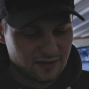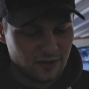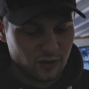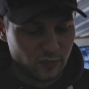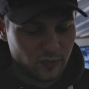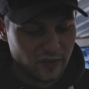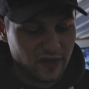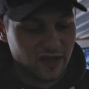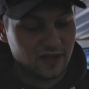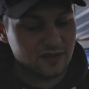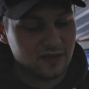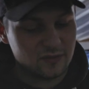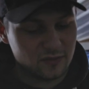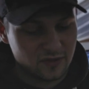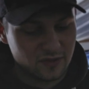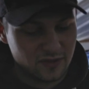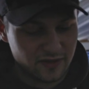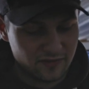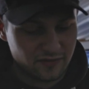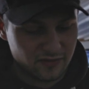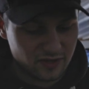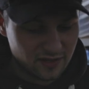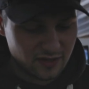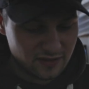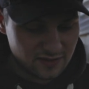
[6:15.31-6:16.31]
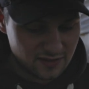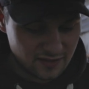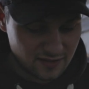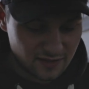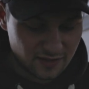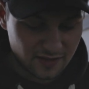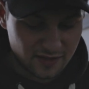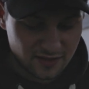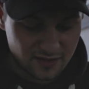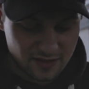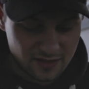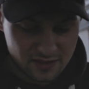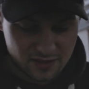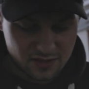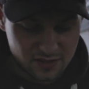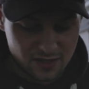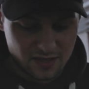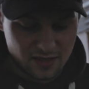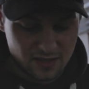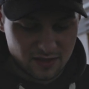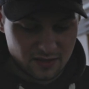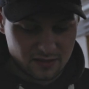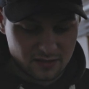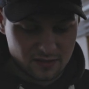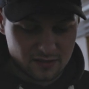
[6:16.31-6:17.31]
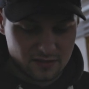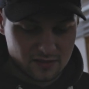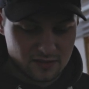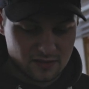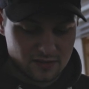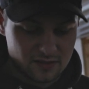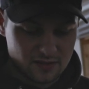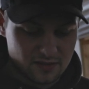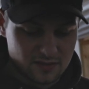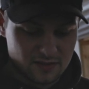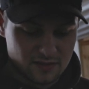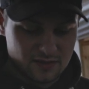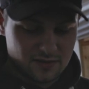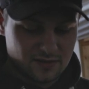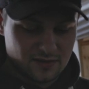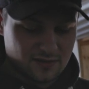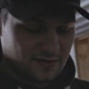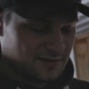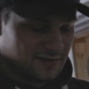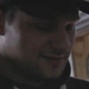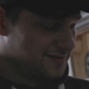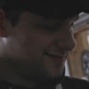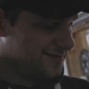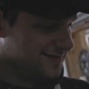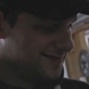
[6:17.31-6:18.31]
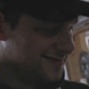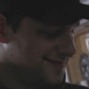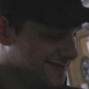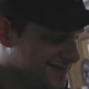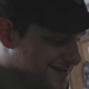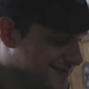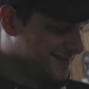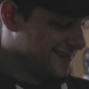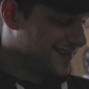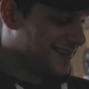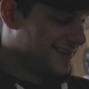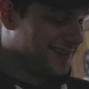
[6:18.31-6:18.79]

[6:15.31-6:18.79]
your pants will never get stuck in the chain. And then they do.